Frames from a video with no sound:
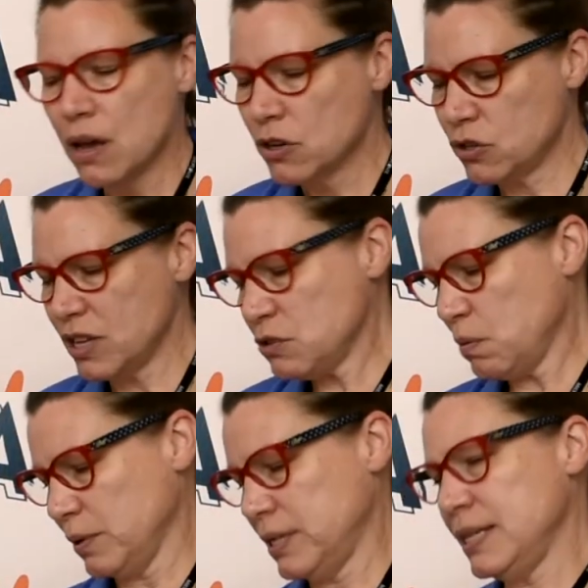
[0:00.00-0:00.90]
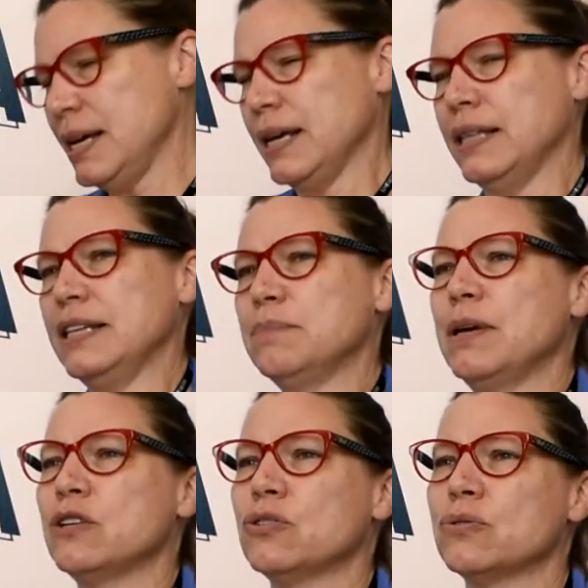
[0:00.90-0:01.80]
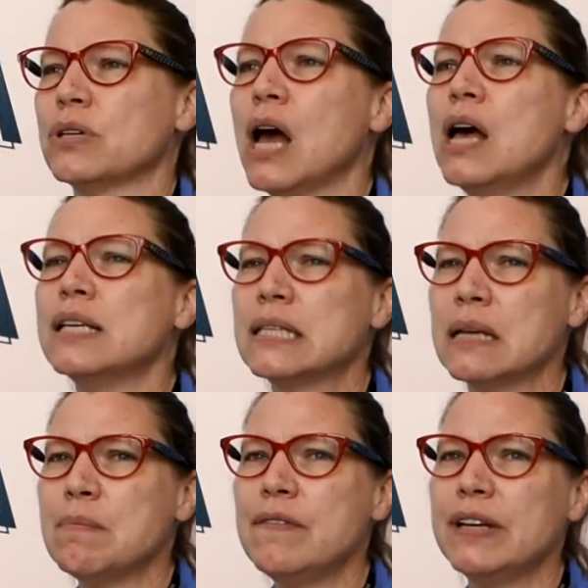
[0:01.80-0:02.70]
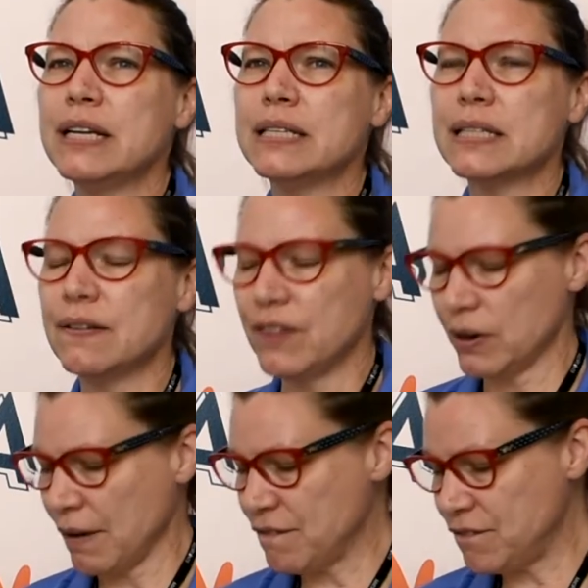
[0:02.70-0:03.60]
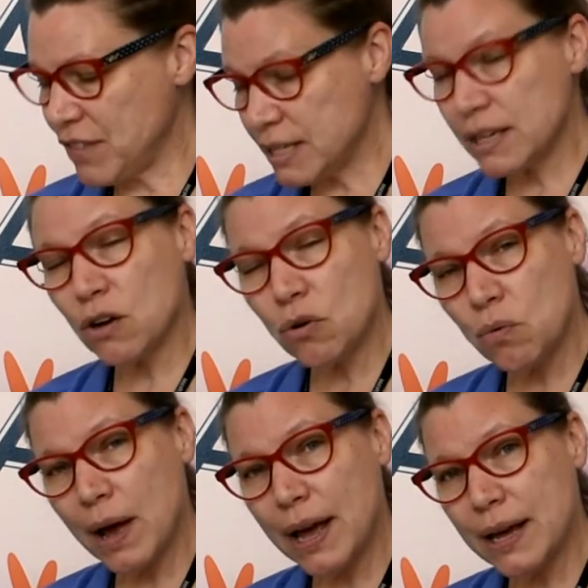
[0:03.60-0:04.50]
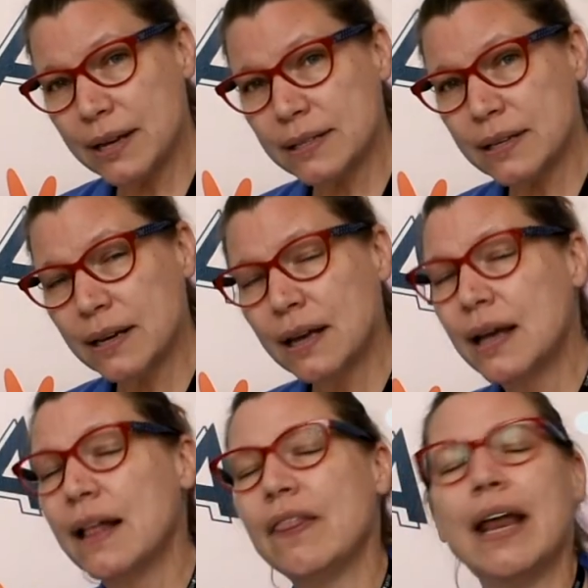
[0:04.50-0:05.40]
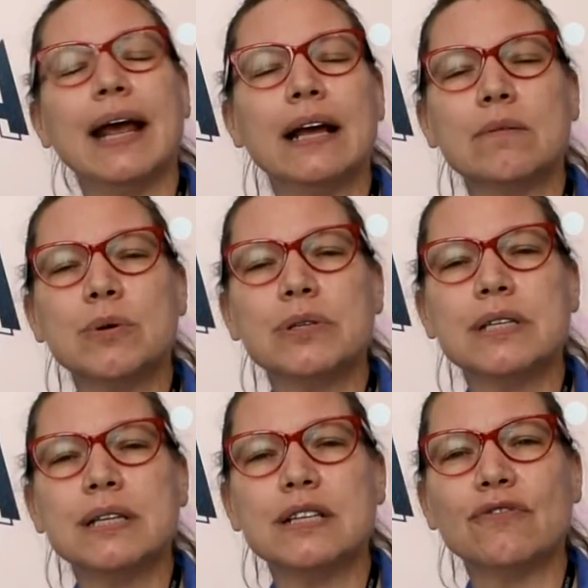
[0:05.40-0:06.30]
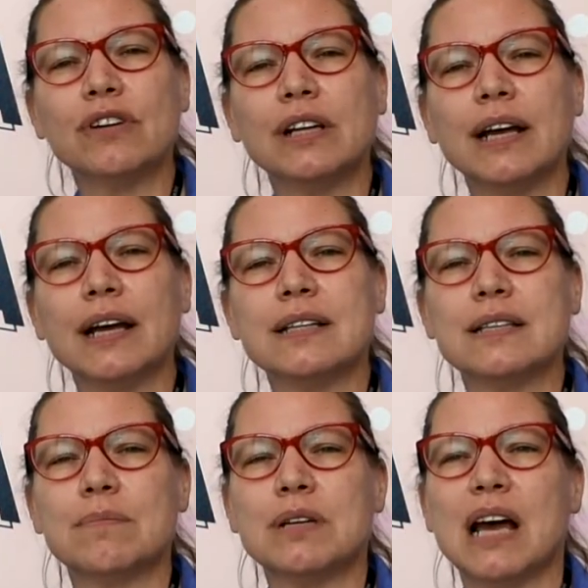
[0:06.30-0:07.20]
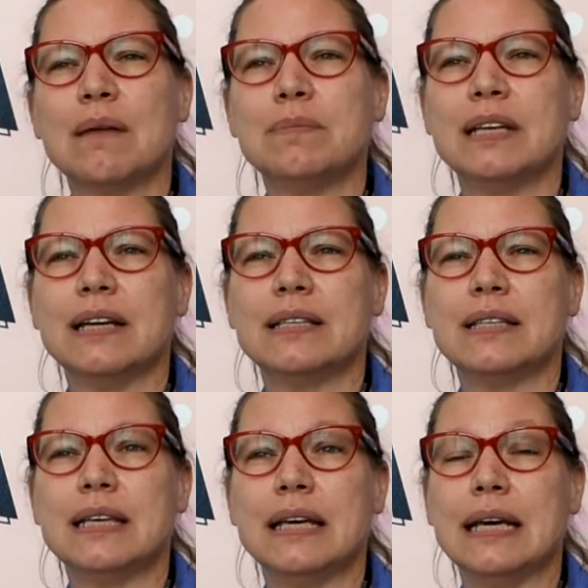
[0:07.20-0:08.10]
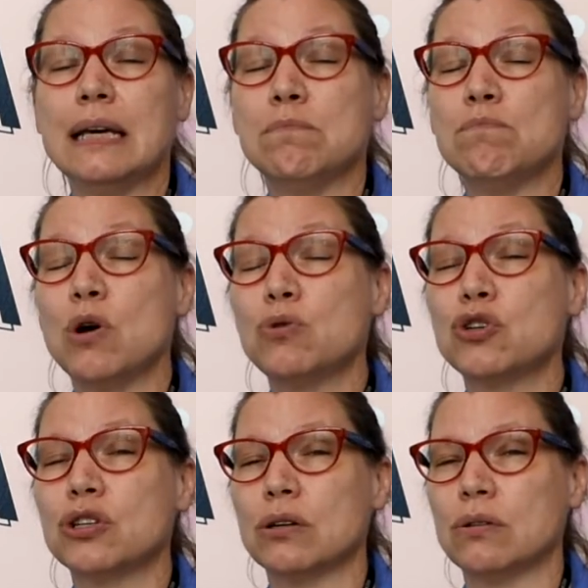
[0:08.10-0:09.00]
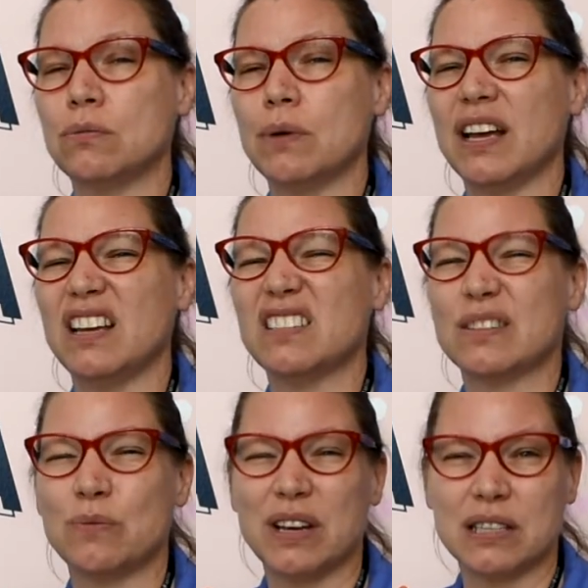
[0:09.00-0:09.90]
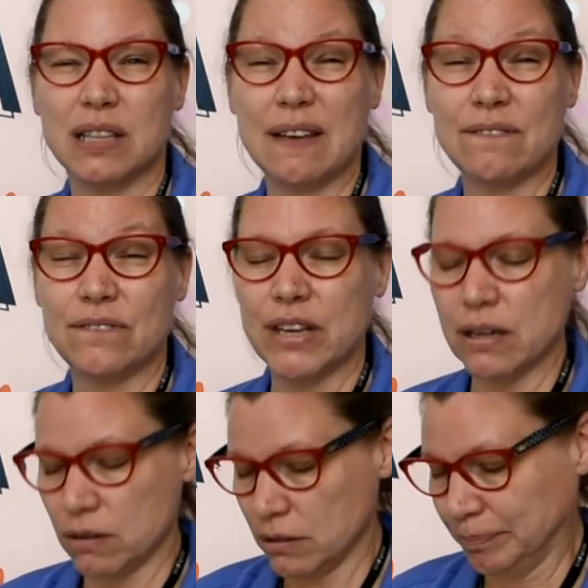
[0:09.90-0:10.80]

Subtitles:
So that's what we're seeing in these pictures. Some of it is the very physical ways that animals see differently, and sometimes it's the emotional ways, the ways they feel.